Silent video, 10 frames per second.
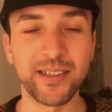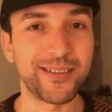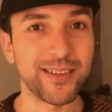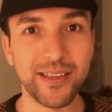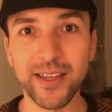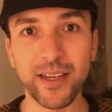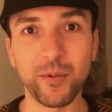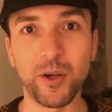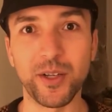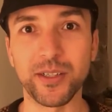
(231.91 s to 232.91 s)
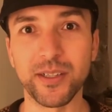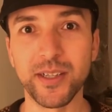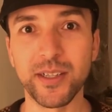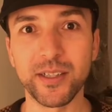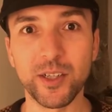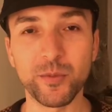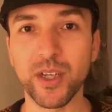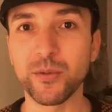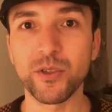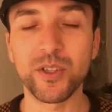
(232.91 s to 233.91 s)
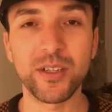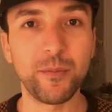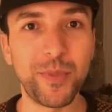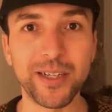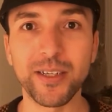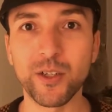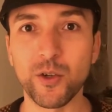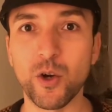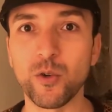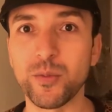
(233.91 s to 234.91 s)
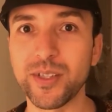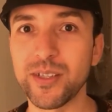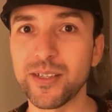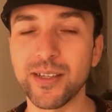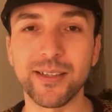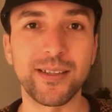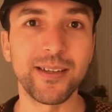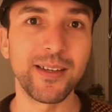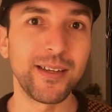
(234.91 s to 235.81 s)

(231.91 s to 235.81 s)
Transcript: Just think about it. Sometimes you're just minding your own business and